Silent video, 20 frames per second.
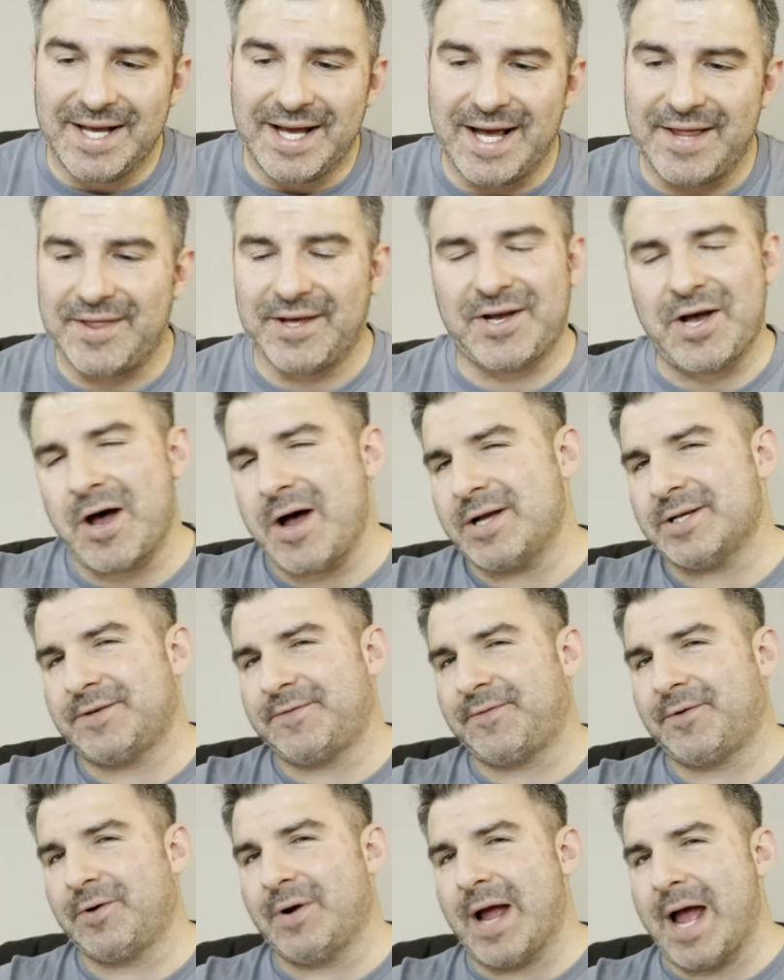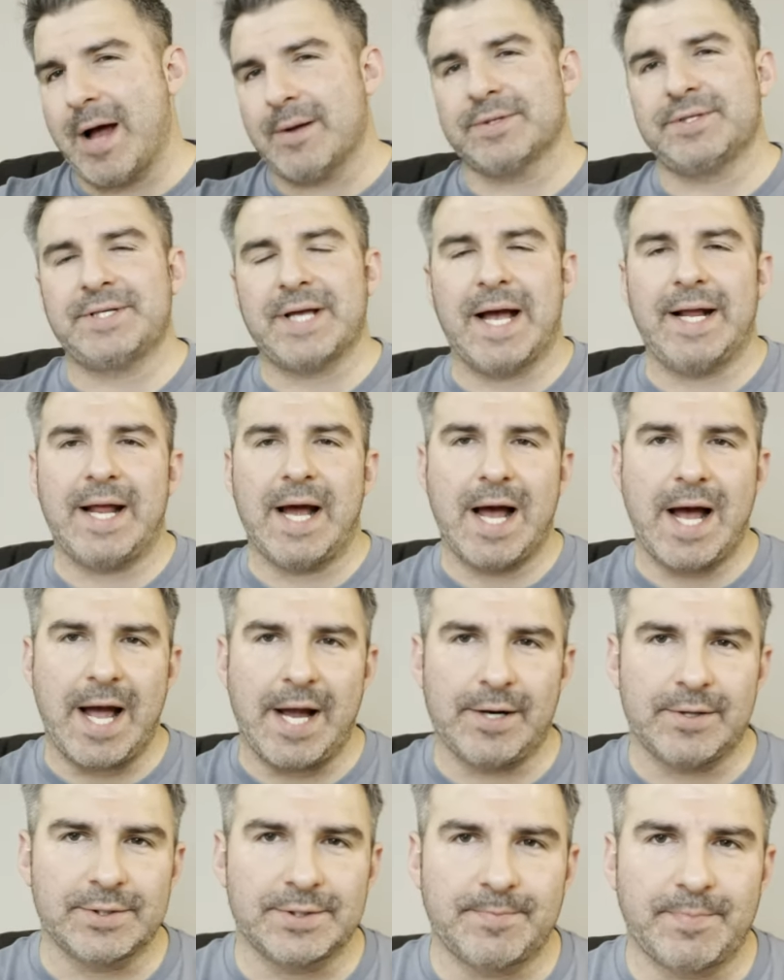uh, the cost for outside
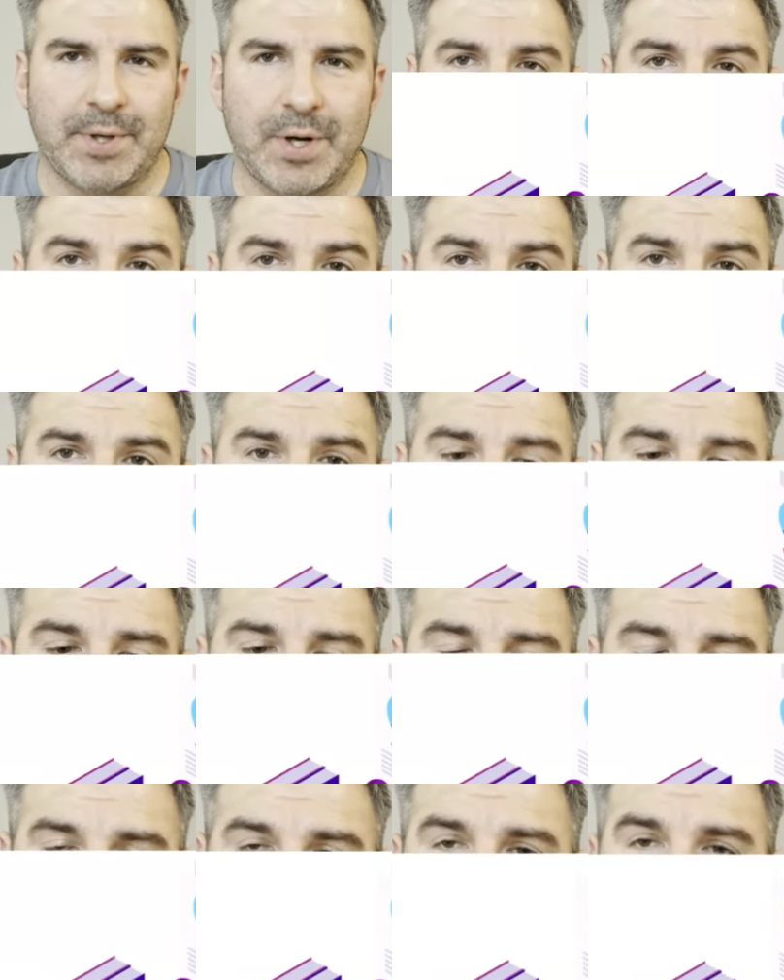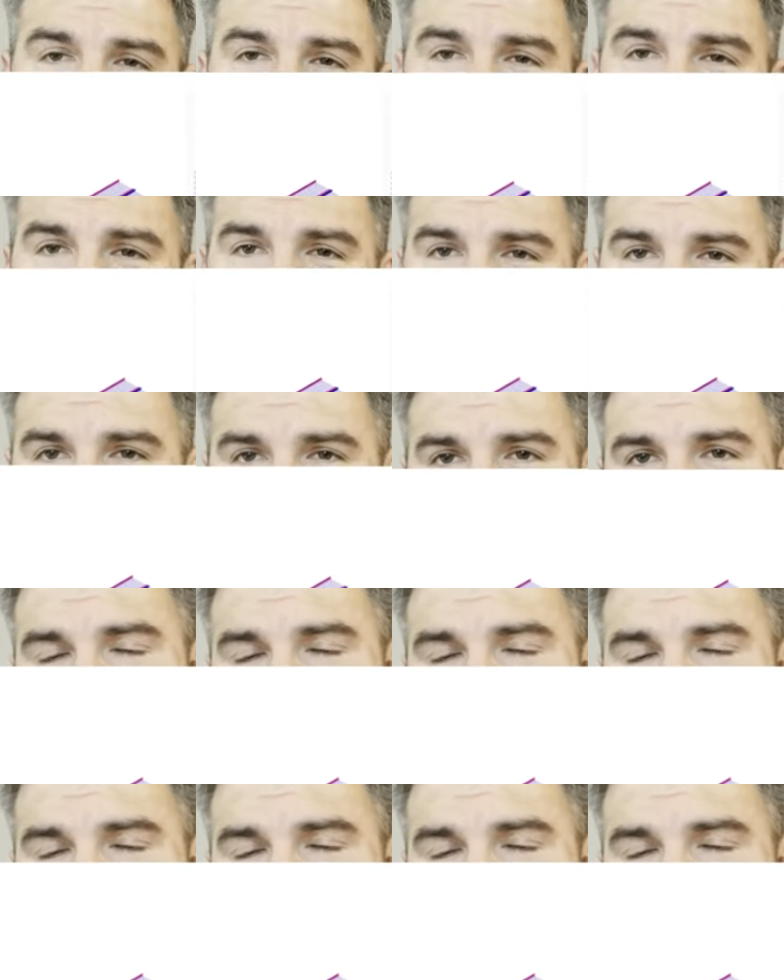hires, but also cut